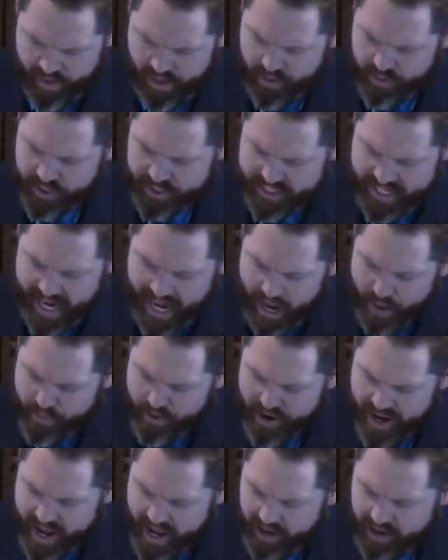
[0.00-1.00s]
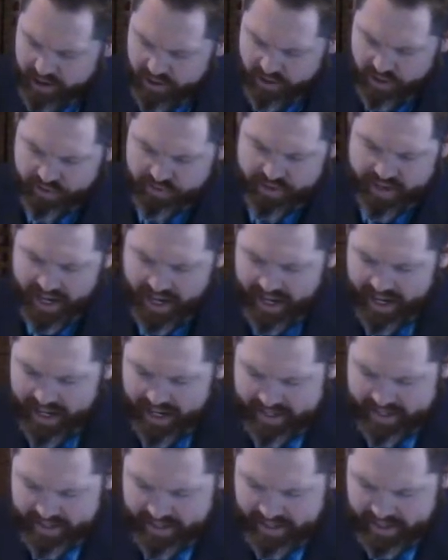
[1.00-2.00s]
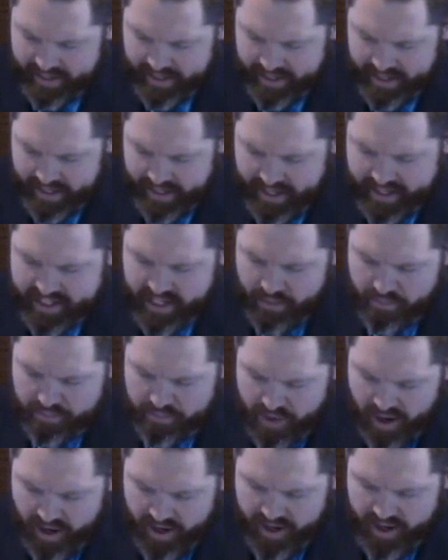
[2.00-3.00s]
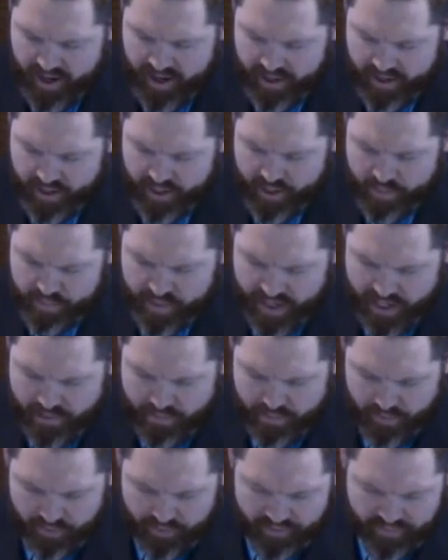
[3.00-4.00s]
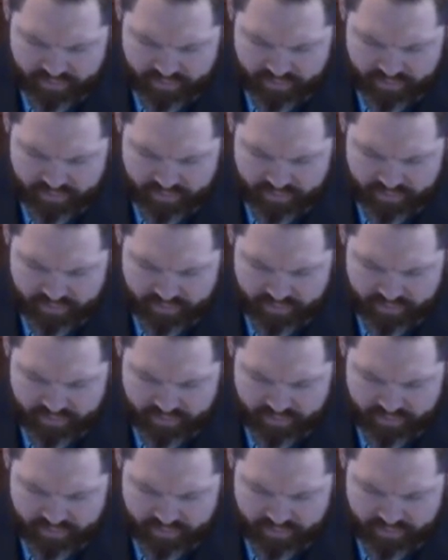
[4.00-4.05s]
the tabernacle of God is among the people,